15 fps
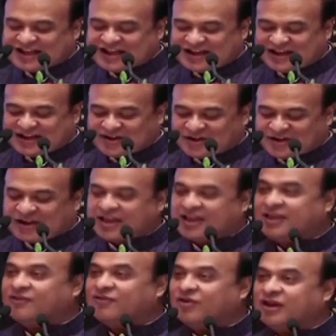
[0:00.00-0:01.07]
on
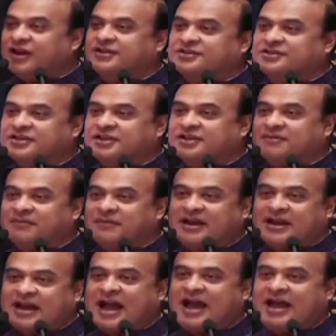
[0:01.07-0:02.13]
evolution, but
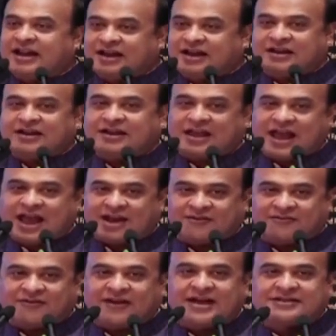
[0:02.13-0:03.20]
I'll
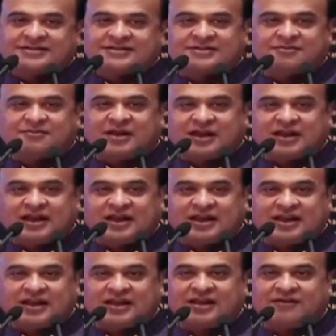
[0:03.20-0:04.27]
advise medical
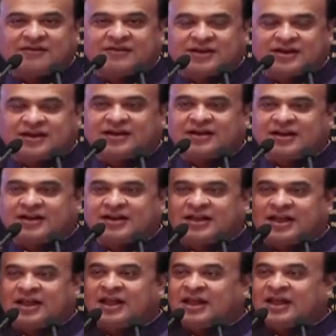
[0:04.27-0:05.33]
fraternity
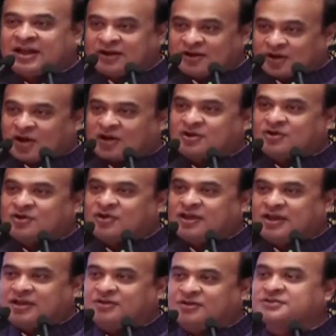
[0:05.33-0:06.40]
not to
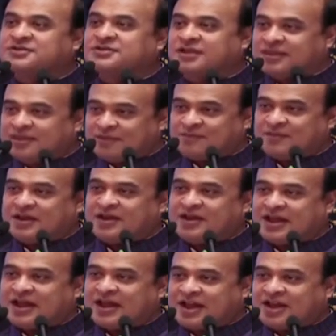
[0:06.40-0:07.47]
use GPT
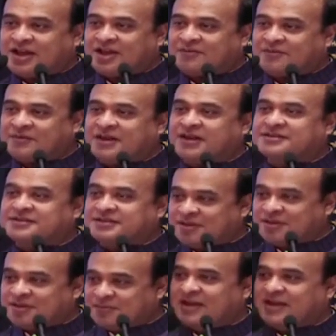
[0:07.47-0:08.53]
kind of things
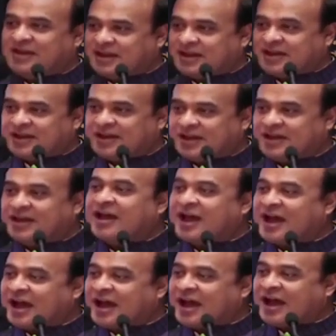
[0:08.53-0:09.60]
immediately
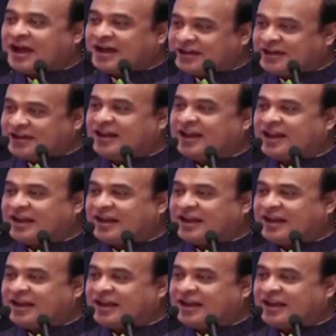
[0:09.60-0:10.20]
until and